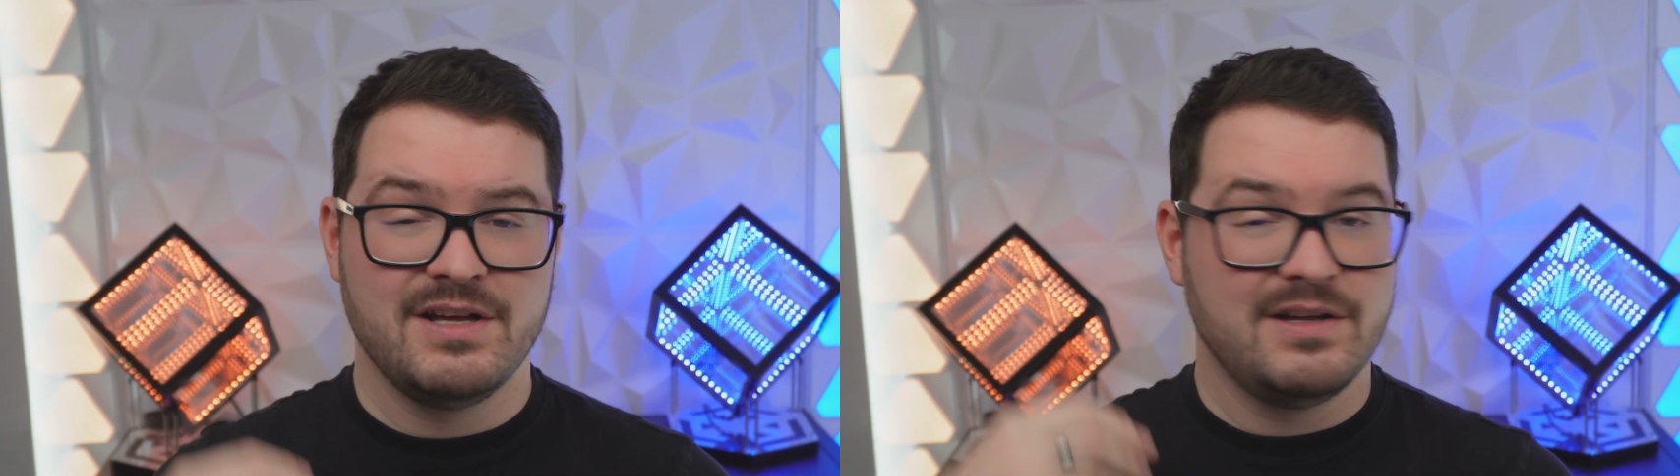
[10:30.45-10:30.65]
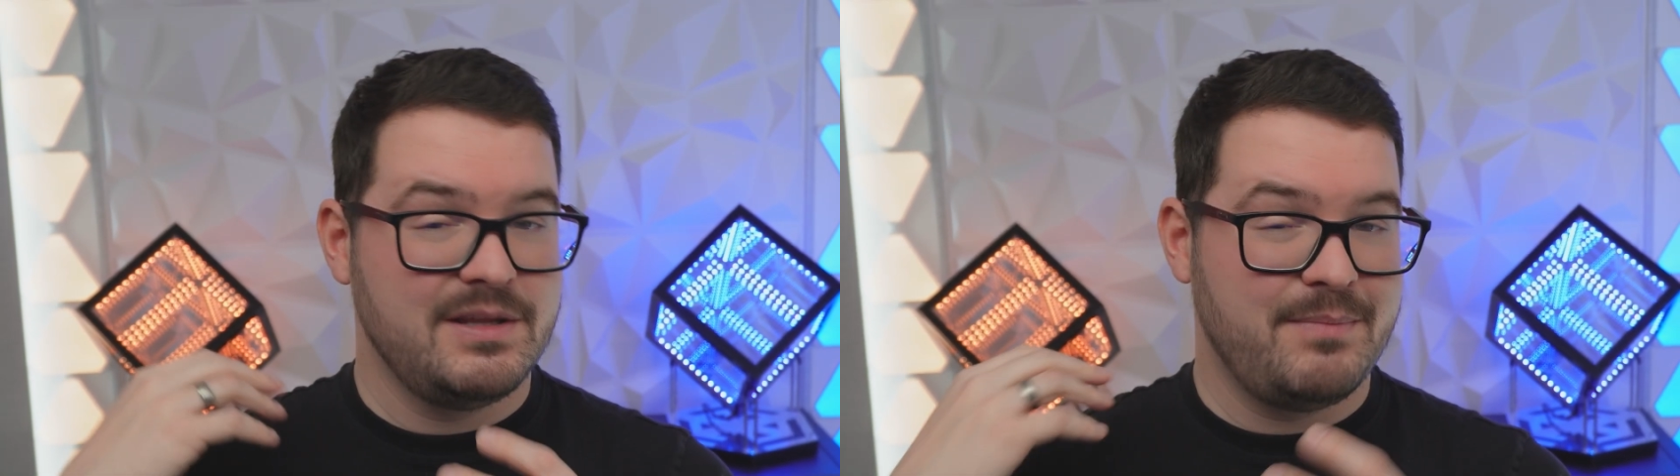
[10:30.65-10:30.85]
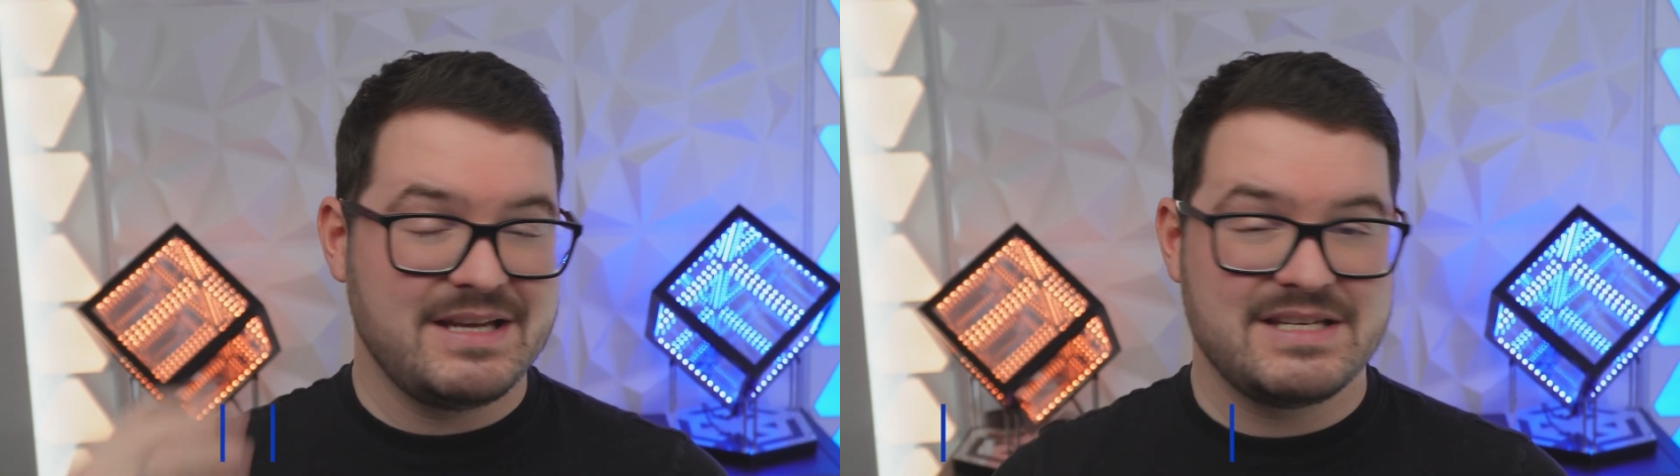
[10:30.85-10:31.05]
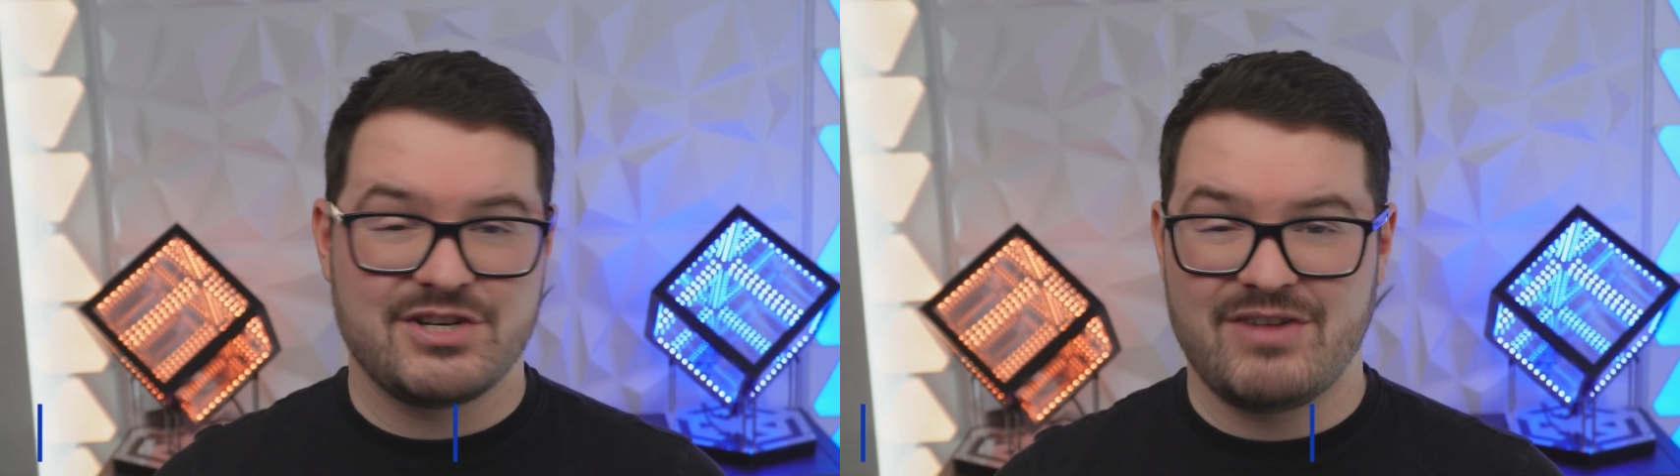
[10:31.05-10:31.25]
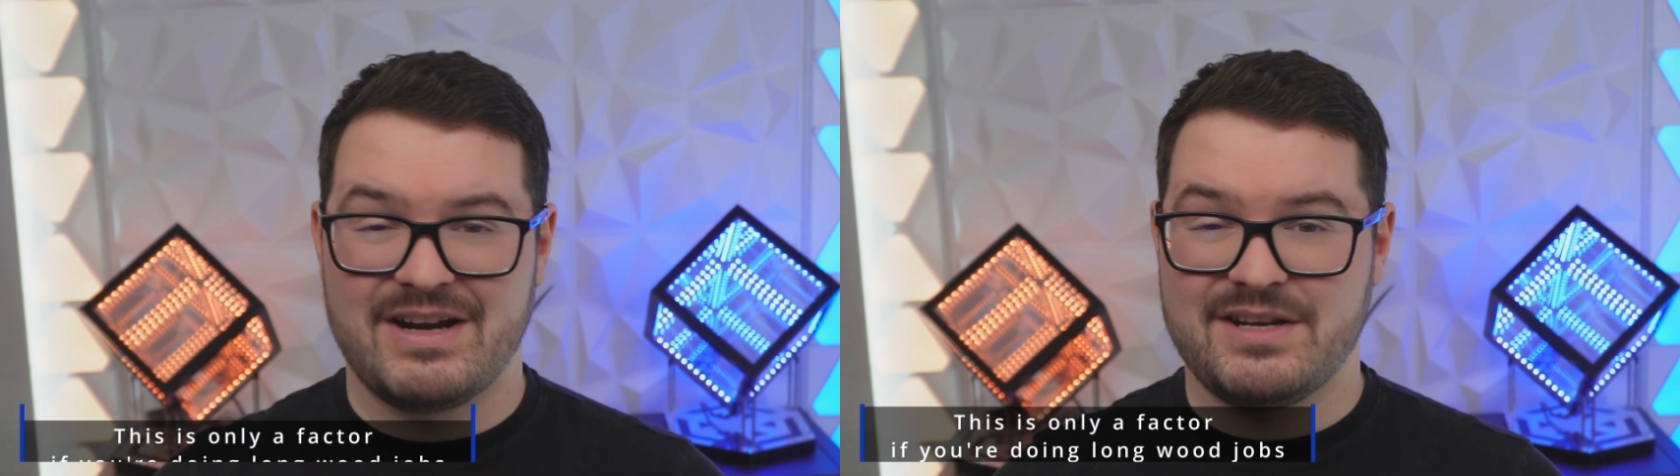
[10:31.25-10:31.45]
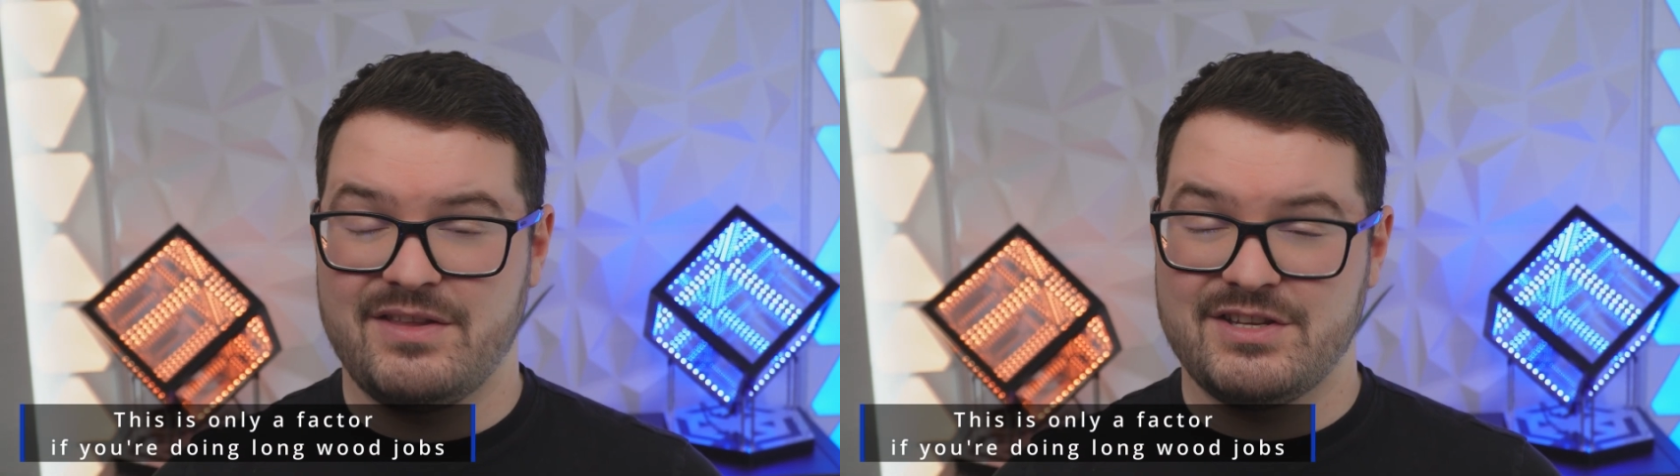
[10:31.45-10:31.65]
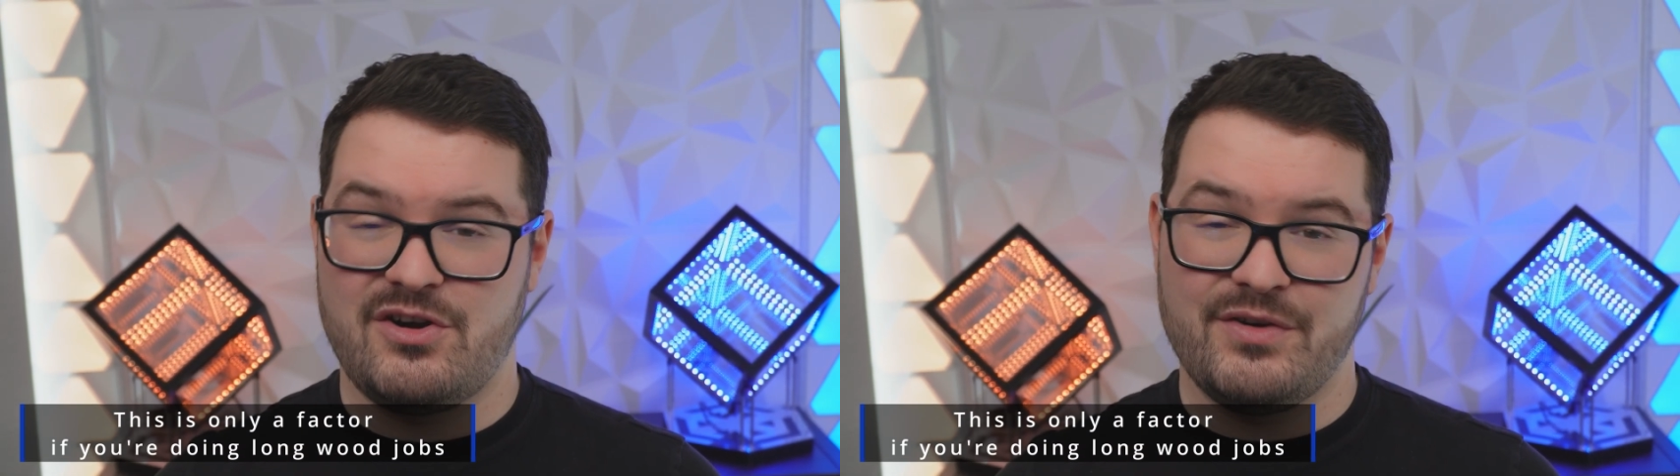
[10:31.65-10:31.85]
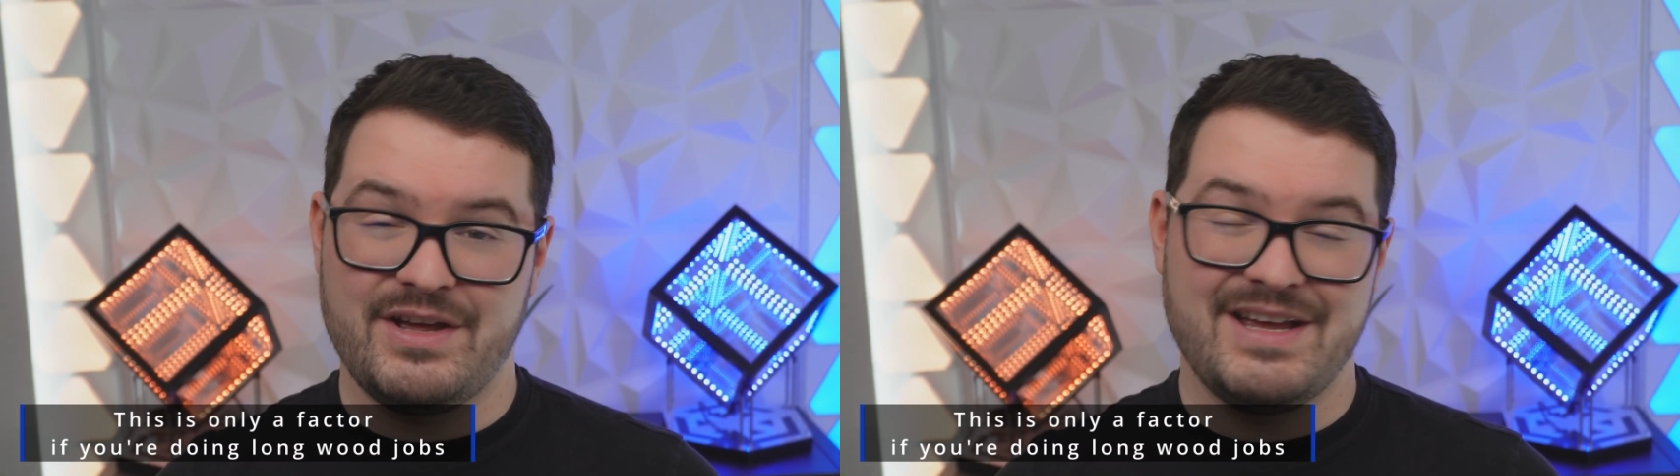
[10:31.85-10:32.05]
The base extractor that's
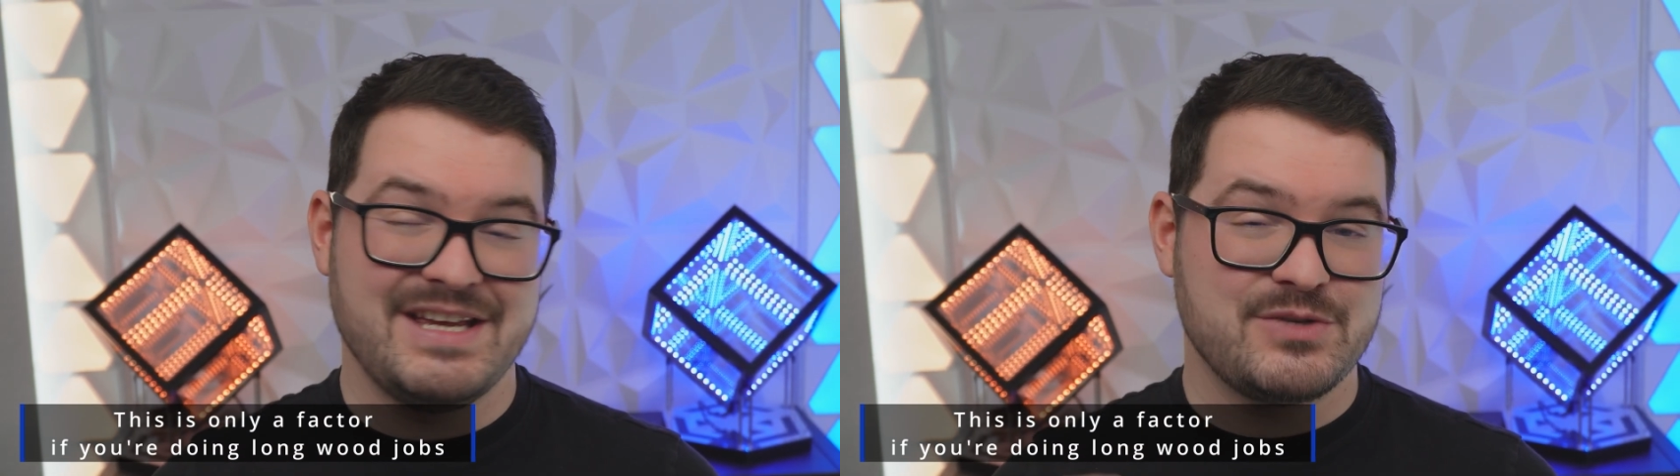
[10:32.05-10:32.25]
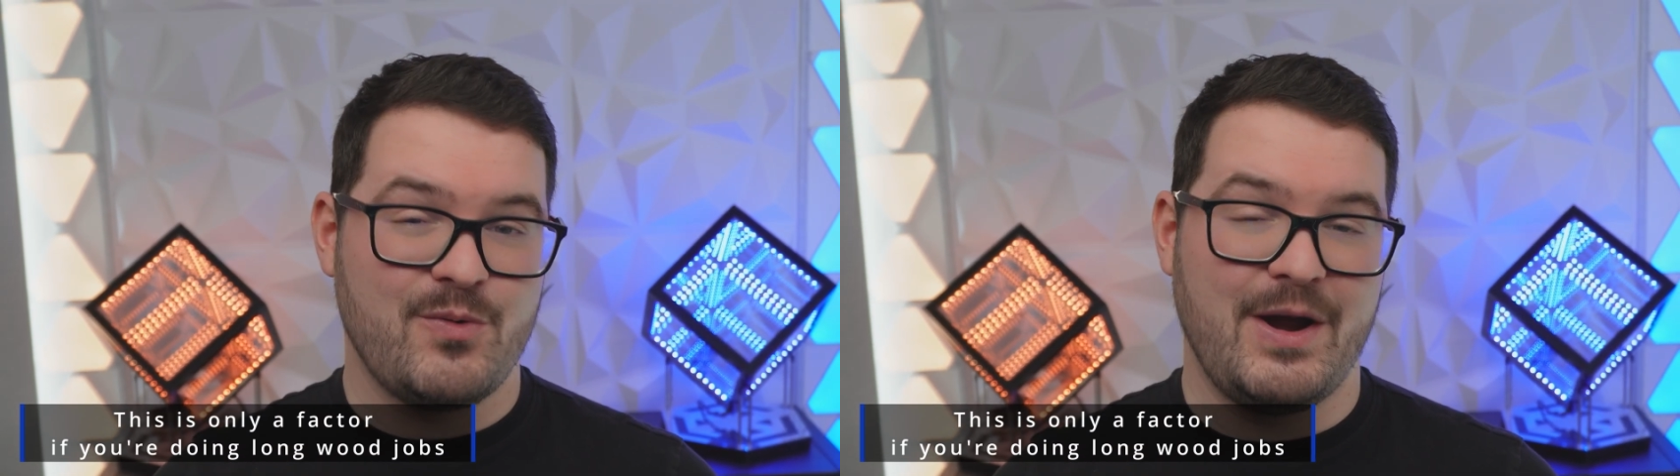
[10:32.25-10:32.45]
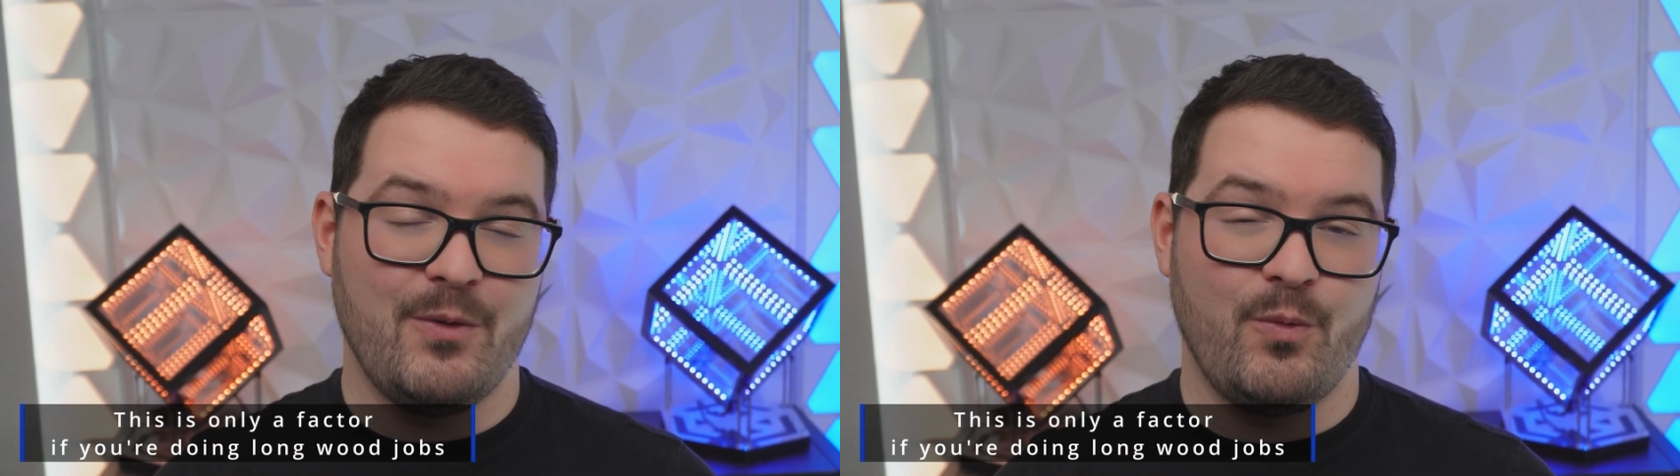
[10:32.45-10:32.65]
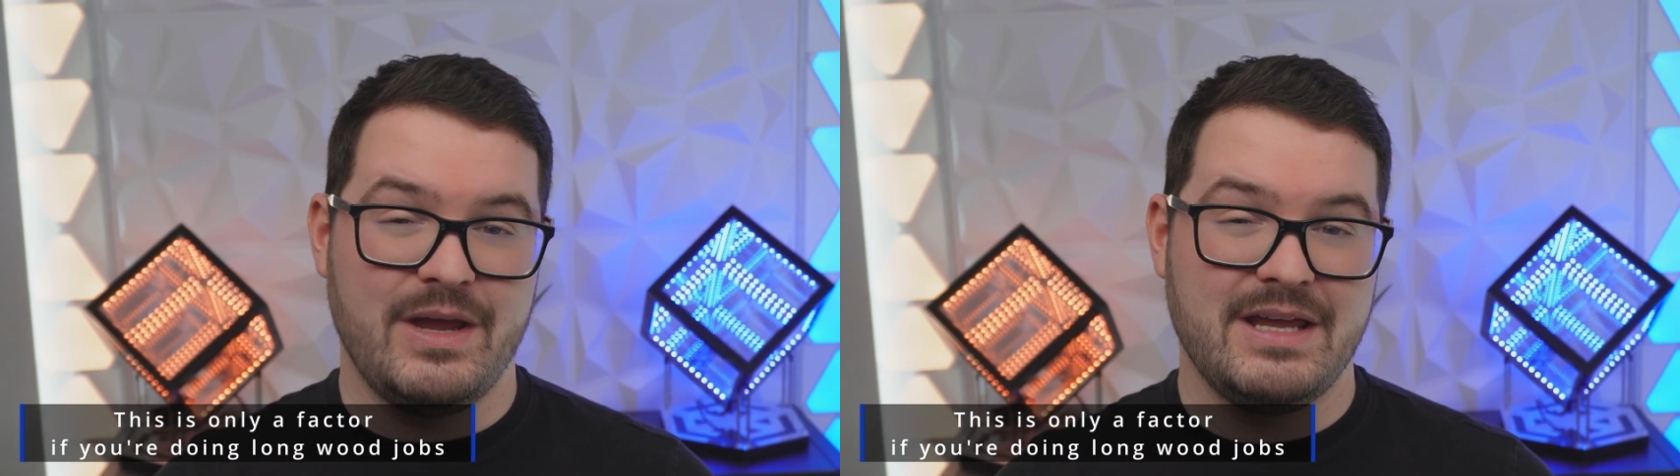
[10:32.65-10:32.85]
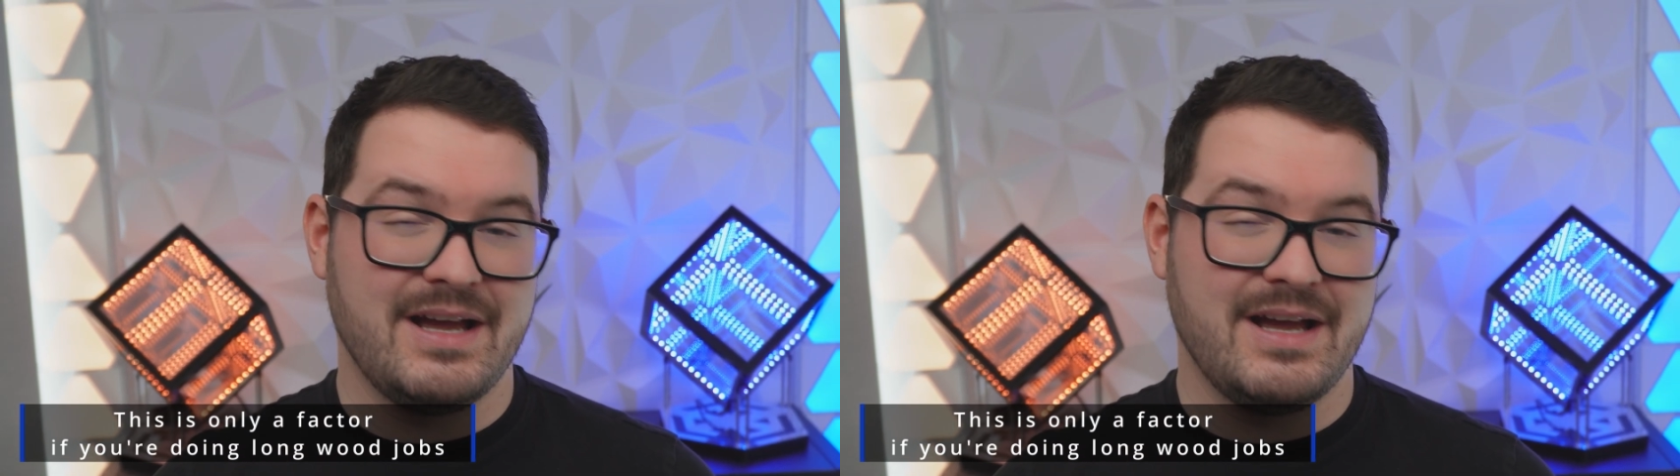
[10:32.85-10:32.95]
on it is quite weak